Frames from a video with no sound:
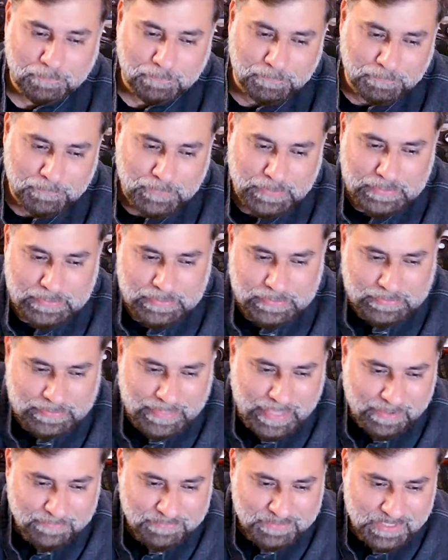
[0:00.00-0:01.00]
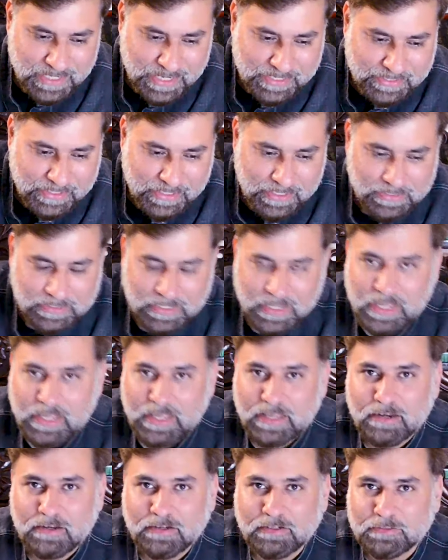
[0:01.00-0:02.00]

They have selected their